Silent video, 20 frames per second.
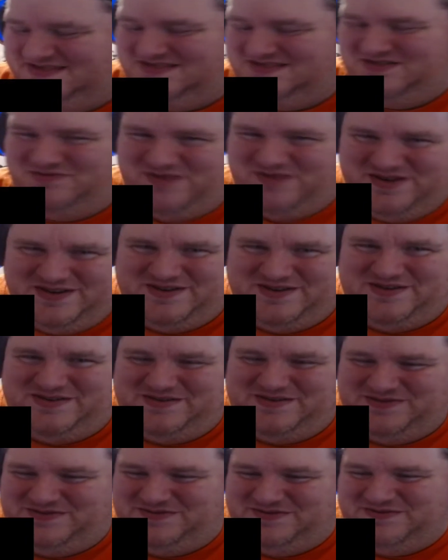
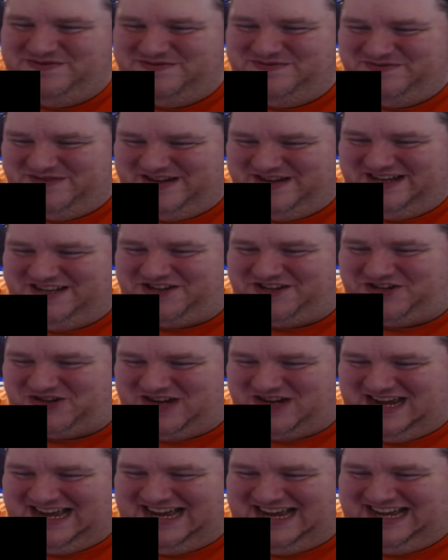Woo! What a
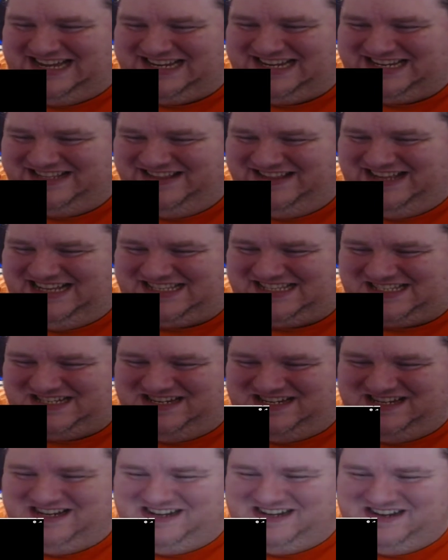track! Let's
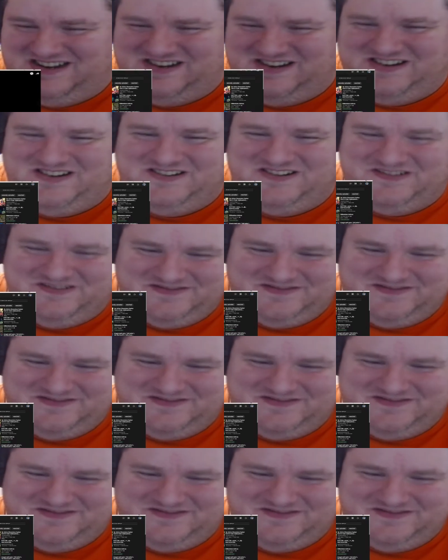go!